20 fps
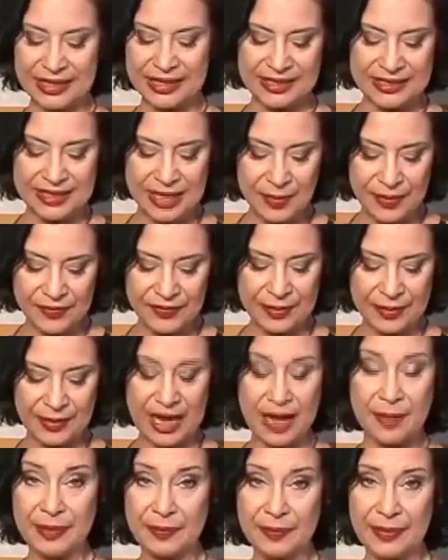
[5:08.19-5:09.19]
Some of them
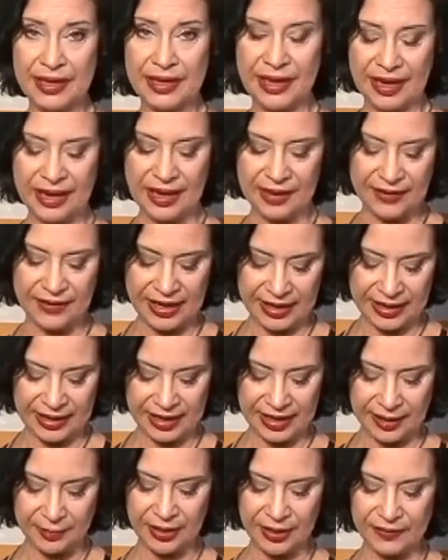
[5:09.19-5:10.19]
come in pink. I've got a
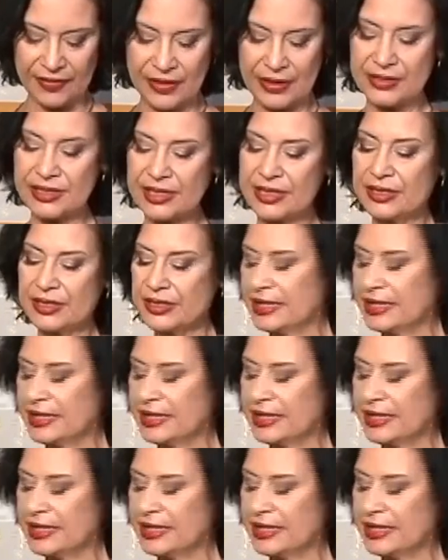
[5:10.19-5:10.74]
couple of those here